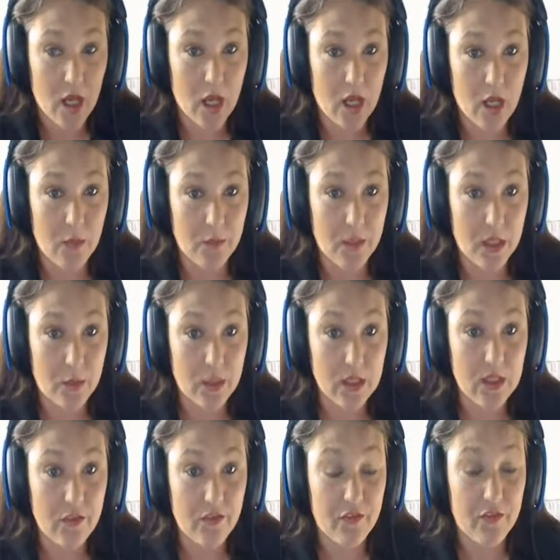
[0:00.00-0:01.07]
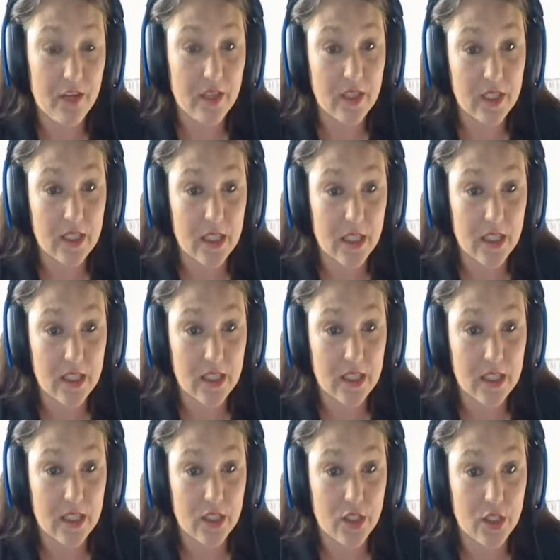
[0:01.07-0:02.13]
Um, it was a very scary
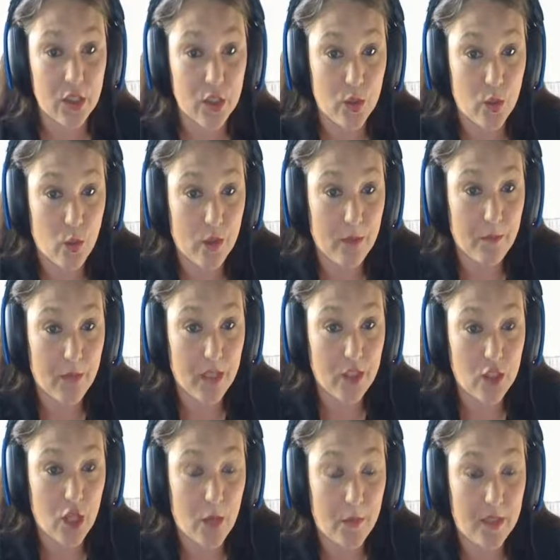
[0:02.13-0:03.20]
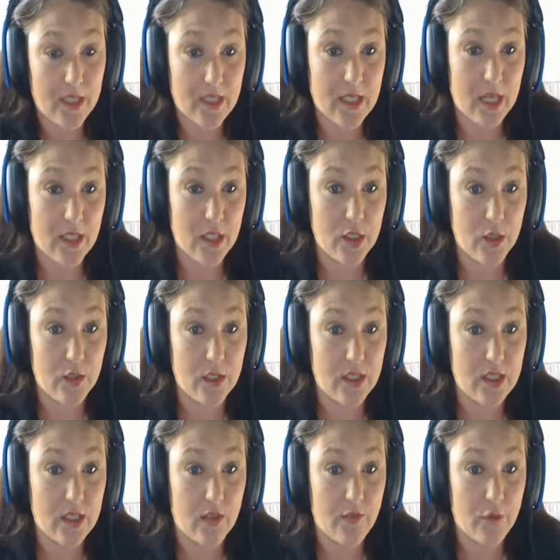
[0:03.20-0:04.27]
decision to quit my job and decide to do
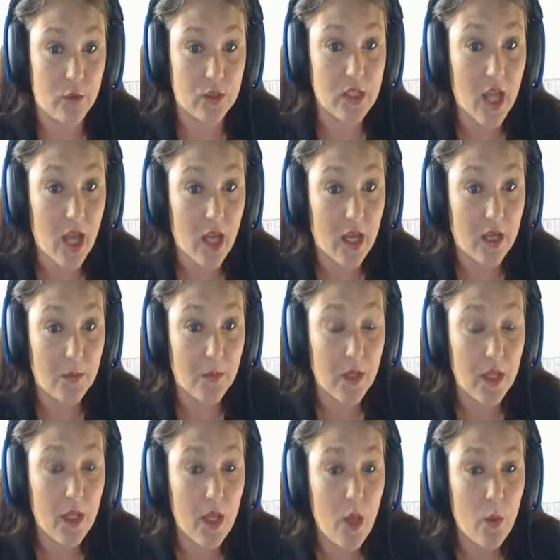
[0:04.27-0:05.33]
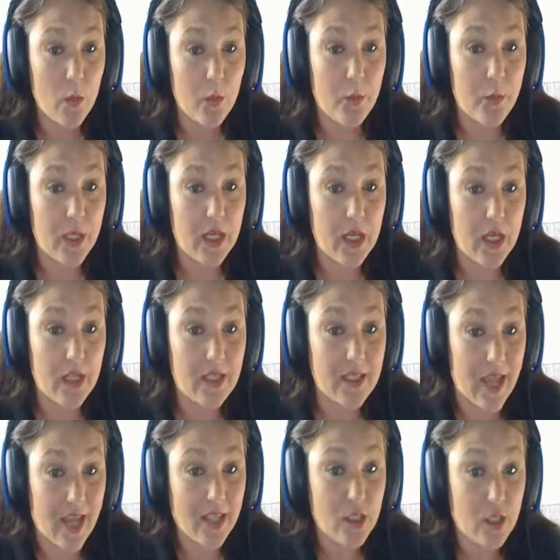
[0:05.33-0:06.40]
this stuff full time because
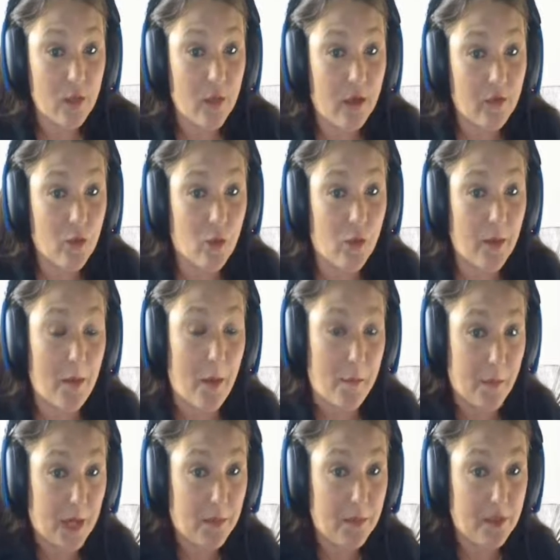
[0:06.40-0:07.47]
I do have to worry about my